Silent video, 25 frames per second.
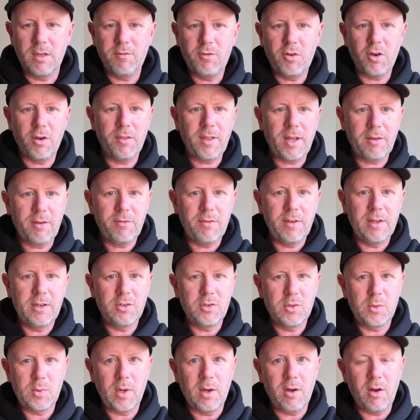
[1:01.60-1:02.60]
you've got that
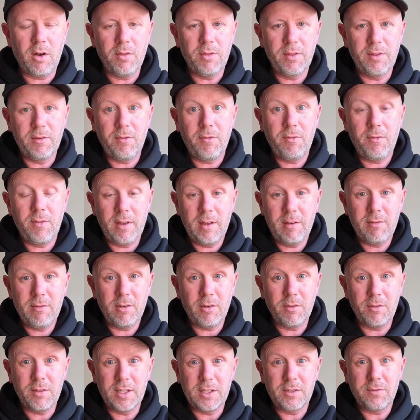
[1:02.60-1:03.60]
feature as well on the even
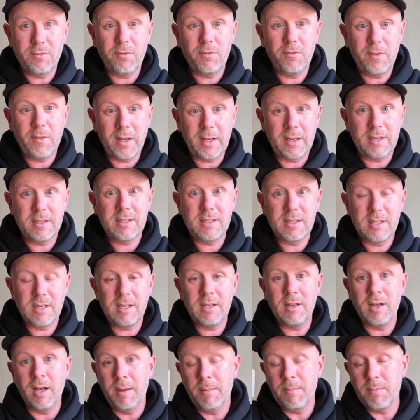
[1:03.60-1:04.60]
on this fixed
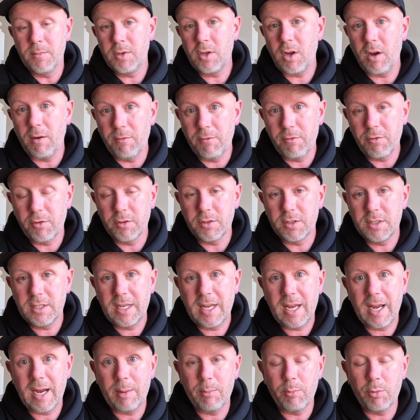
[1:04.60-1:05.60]
conference
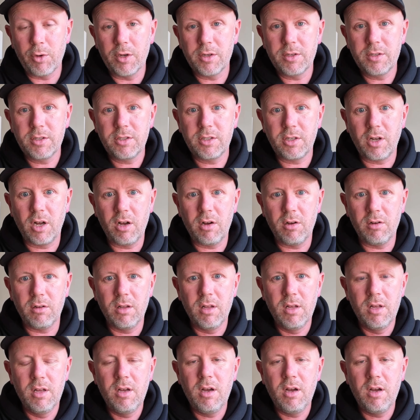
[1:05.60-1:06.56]
camera style